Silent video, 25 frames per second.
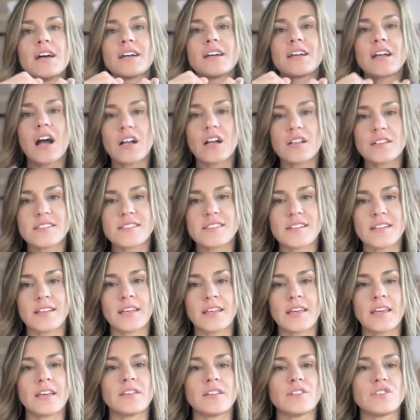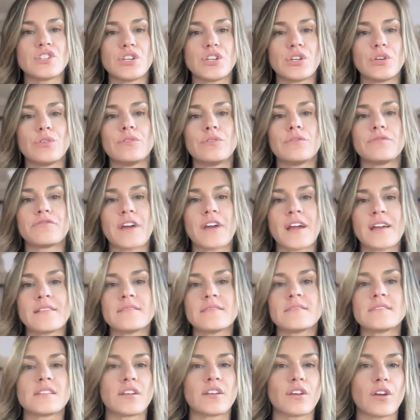constantly to
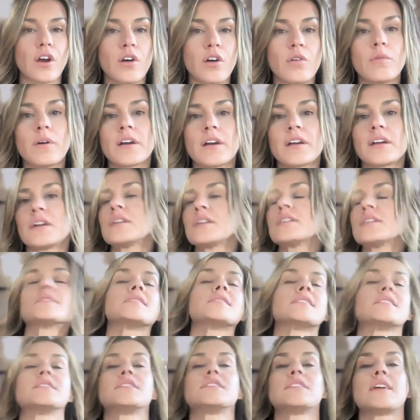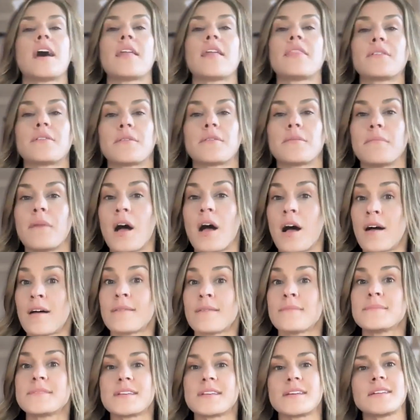friends and coworkers and to other
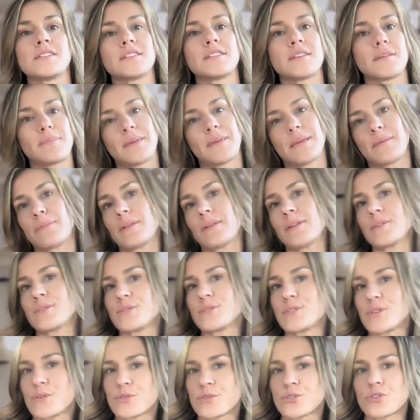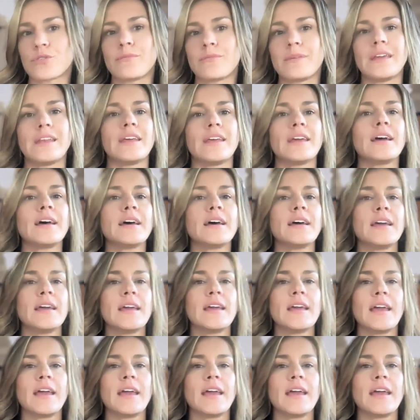moms and to people on social media.